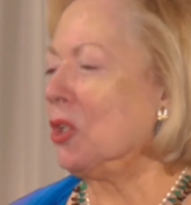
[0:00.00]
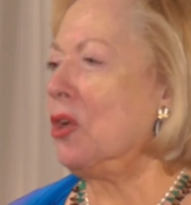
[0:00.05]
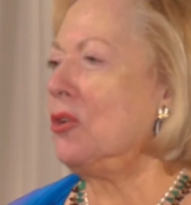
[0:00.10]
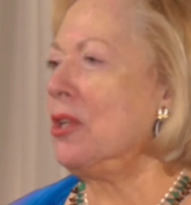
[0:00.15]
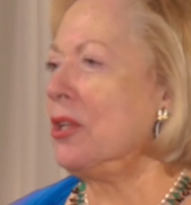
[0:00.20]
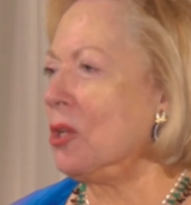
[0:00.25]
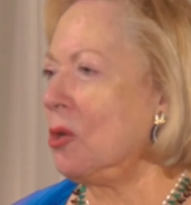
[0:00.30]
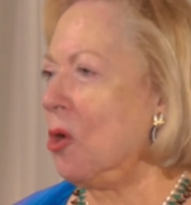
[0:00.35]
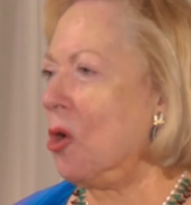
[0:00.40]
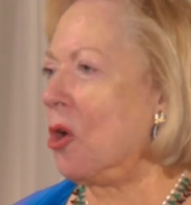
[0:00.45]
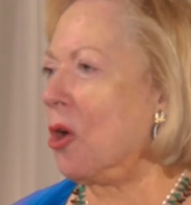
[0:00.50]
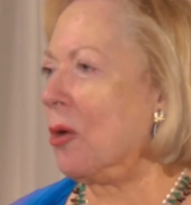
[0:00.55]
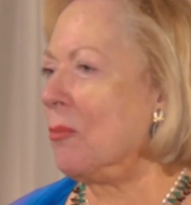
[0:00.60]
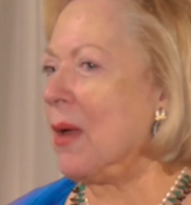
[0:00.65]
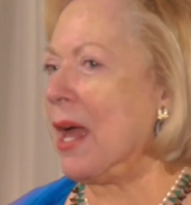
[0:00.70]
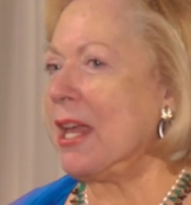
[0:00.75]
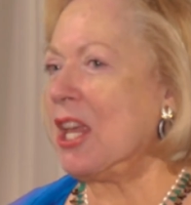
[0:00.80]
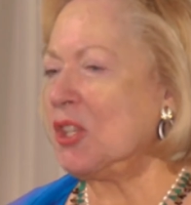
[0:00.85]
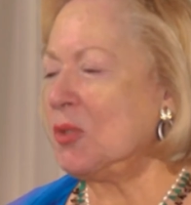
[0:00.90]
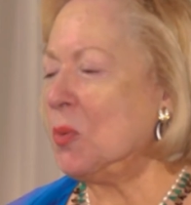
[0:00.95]
I'm alone in the
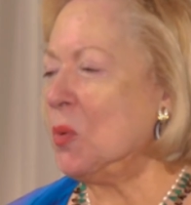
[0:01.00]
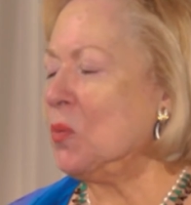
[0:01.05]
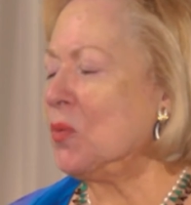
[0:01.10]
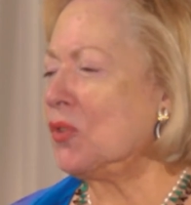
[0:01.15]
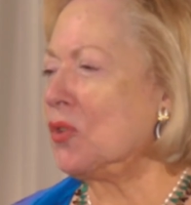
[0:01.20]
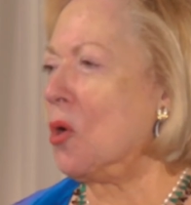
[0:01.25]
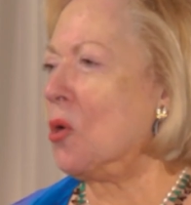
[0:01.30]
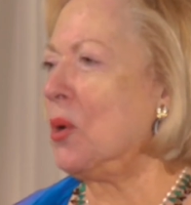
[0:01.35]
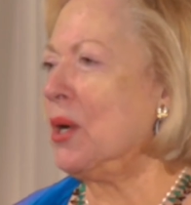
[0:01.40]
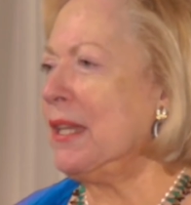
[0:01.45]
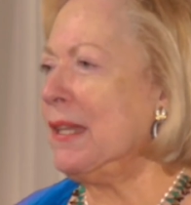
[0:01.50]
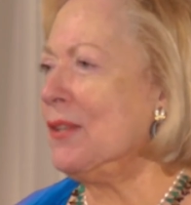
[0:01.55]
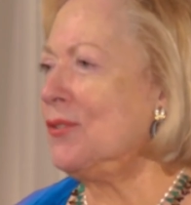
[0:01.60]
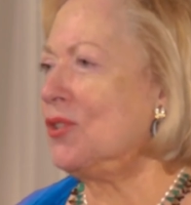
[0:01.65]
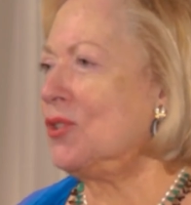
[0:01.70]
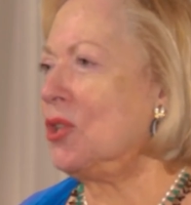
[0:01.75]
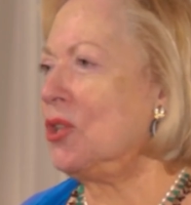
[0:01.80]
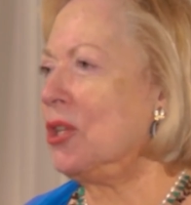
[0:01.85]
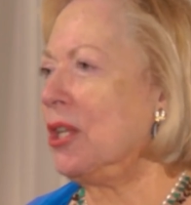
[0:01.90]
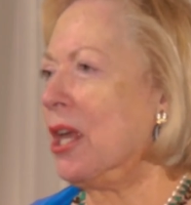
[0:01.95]
car. My husband was already in
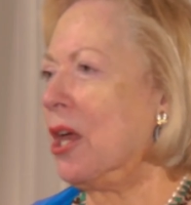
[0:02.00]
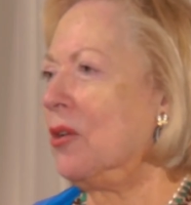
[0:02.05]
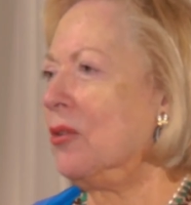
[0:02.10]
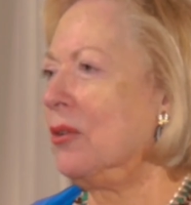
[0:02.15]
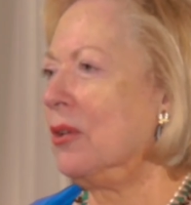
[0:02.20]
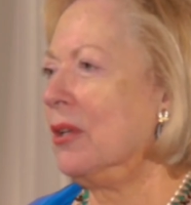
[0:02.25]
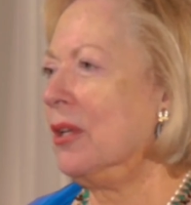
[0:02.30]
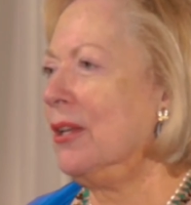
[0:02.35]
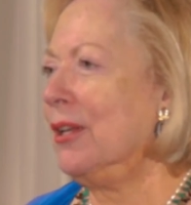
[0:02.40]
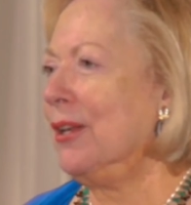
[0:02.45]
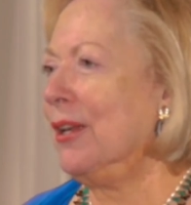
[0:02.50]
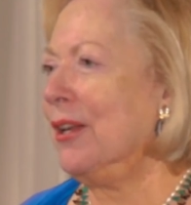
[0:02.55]
the studio.